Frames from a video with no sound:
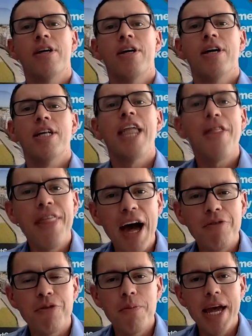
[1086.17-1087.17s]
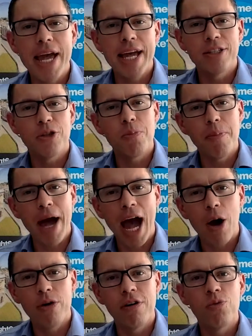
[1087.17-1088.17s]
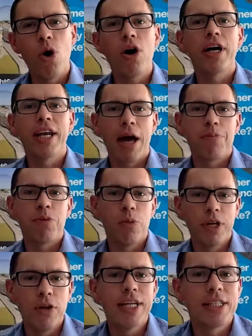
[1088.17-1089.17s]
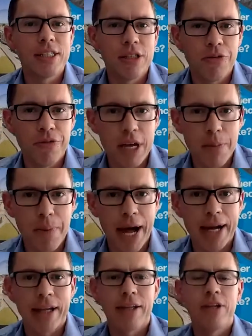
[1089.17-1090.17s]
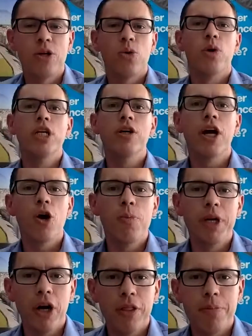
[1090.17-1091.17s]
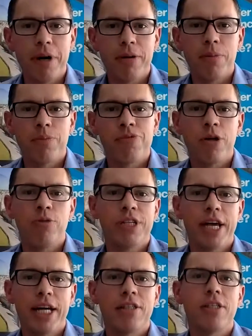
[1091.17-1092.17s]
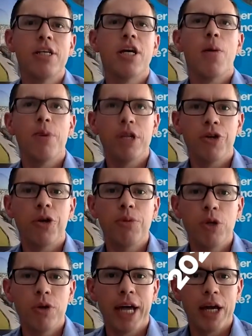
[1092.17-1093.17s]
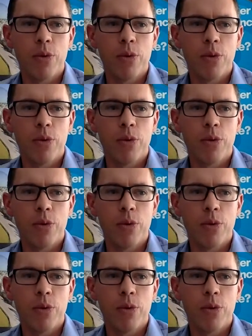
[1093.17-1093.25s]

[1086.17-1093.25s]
Now that for me is the power of what can happen when you listen to feedback, when you go beyond the process and when you communicate with